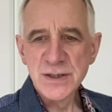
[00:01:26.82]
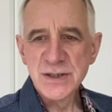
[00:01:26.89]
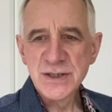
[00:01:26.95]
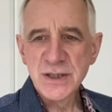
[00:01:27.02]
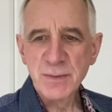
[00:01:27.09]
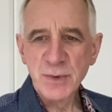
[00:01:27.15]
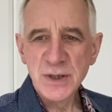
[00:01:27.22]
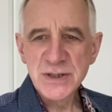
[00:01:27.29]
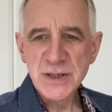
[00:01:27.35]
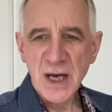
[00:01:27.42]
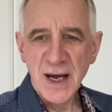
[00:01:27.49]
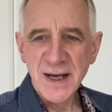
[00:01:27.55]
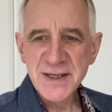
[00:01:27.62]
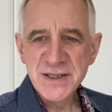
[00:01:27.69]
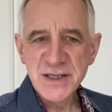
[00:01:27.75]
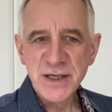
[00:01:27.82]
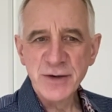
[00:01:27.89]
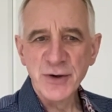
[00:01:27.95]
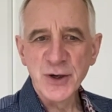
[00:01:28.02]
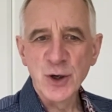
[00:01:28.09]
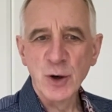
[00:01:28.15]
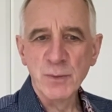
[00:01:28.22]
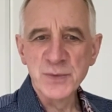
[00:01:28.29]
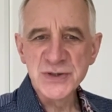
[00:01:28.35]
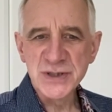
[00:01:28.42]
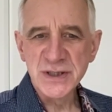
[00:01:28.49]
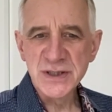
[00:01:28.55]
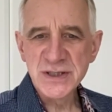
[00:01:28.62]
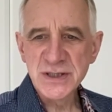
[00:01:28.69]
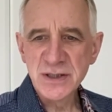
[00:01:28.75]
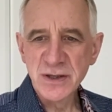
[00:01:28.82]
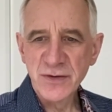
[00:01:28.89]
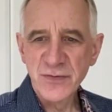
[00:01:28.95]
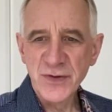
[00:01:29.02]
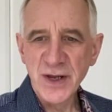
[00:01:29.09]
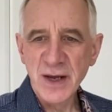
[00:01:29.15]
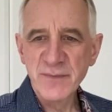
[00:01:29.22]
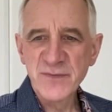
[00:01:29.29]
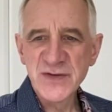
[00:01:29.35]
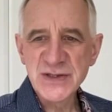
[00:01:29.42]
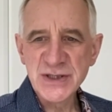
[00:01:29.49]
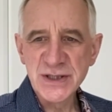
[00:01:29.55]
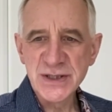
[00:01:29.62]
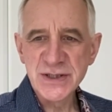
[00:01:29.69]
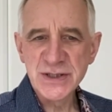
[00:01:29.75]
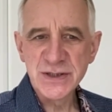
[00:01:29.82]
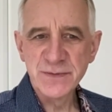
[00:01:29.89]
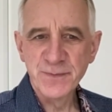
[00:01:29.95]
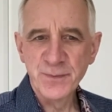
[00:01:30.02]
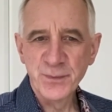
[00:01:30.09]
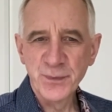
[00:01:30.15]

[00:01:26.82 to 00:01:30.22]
Similar to anterior composites, the emphasis